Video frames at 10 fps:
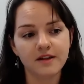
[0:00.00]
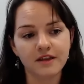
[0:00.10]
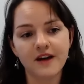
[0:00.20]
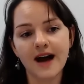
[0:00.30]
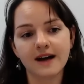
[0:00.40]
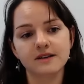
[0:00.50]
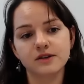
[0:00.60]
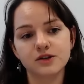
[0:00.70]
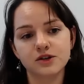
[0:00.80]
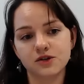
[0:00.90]
That
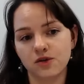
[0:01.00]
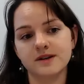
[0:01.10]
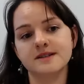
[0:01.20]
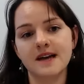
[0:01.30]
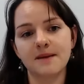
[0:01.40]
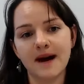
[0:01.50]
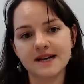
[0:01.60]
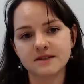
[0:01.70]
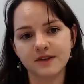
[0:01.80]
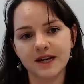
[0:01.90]
shortens that
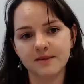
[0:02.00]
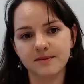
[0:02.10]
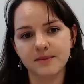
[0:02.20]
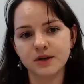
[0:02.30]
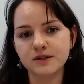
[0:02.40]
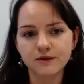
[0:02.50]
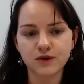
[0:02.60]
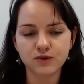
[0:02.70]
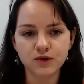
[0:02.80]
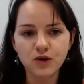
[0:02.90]
massively, because if
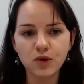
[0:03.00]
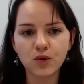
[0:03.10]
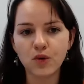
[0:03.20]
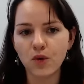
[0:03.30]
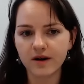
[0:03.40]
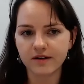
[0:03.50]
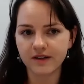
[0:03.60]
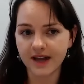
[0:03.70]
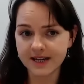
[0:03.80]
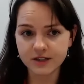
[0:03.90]
you know
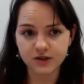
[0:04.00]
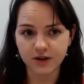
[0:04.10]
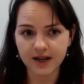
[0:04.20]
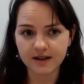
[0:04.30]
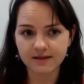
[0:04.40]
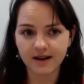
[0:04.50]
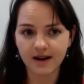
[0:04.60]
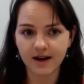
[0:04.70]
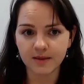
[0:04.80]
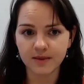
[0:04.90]
the history,
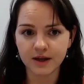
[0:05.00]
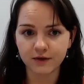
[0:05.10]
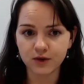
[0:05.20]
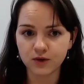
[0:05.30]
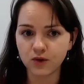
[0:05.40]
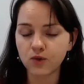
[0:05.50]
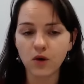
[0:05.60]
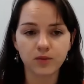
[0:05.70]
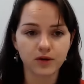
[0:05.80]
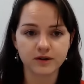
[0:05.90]
if you know
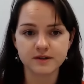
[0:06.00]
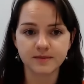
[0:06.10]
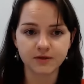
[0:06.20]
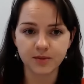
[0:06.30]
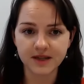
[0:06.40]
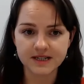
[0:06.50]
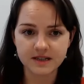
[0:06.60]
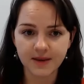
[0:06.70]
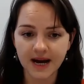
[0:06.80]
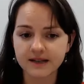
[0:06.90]
what products have been replaced in
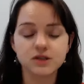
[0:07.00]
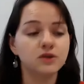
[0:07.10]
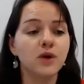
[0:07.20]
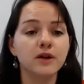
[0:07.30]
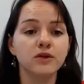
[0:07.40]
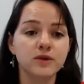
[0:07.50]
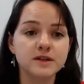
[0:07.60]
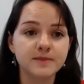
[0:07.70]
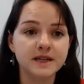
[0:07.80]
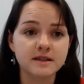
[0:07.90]
the past, you know how long
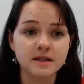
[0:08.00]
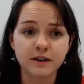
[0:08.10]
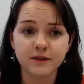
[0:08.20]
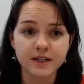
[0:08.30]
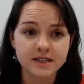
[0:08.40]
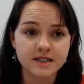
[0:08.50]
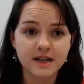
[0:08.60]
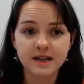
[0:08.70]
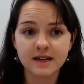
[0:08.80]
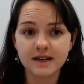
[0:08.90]
it's been in service,
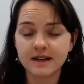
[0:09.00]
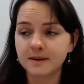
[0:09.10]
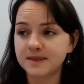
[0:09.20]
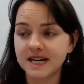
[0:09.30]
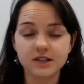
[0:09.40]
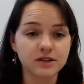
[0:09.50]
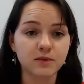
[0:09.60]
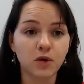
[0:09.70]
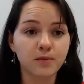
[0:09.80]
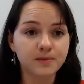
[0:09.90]
potentially
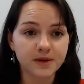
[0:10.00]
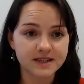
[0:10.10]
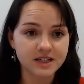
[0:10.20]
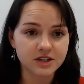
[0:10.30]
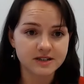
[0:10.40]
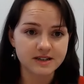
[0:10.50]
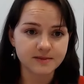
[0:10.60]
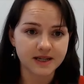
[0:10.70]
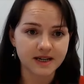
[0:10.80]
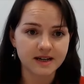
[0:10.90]
what conditions it's
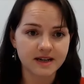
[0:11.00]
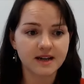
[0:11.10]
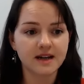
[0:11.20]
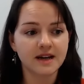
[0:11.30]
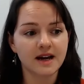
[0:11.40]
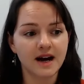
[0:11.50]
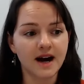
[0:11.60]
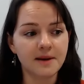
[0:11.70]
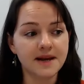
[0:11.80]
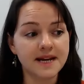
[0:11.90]
been
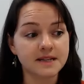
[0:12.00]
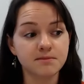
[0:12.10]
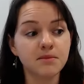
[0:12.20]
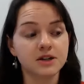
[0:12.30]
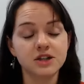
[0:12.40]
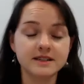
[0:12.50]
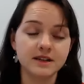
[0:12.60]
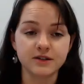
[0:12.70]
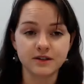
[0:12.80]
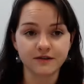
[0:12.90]
in, it's much
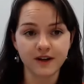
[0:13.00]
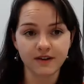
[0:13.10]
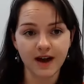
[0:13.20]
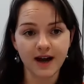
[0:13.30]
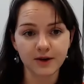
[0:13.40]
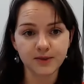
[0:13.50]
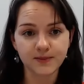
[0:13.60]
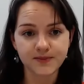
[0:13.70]
easier to figure that out.